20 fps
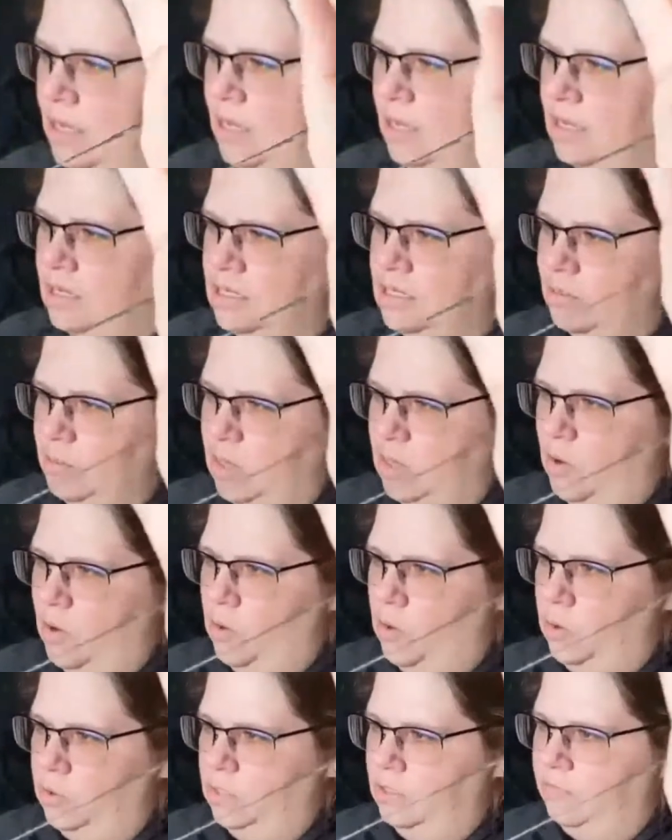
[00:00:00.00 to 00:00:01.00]
is I'm going to
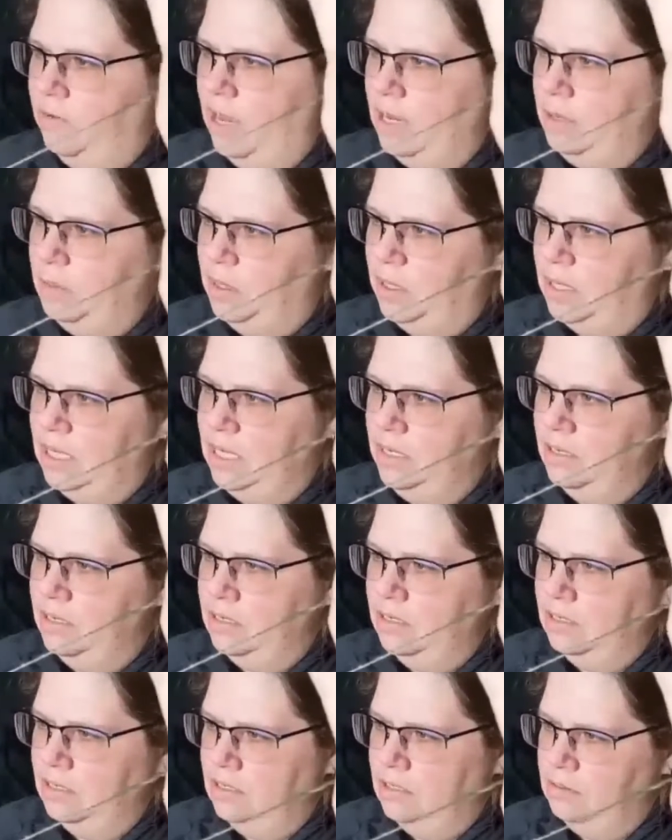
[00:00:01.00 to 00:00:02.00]
hold the fiber
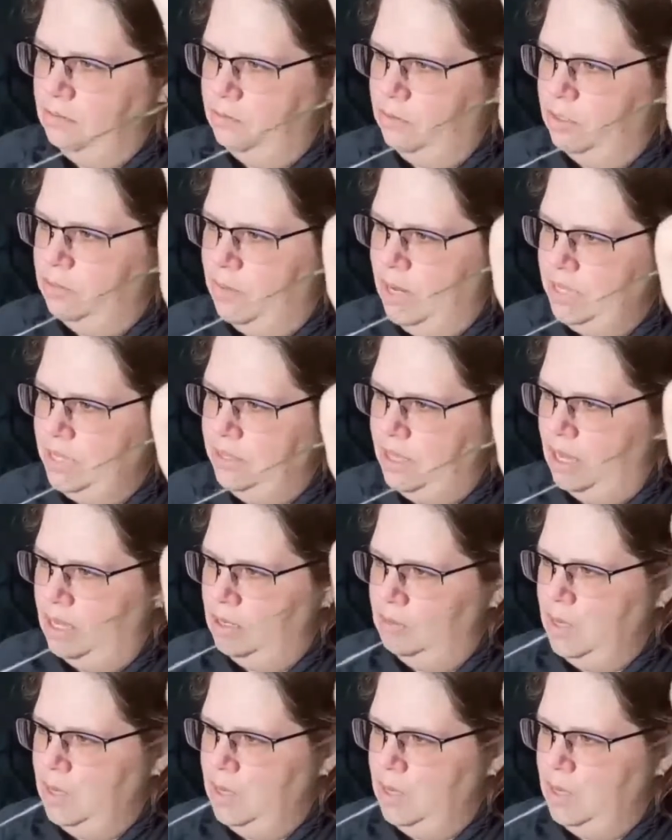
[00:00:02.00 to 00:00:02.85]
here with my thumb,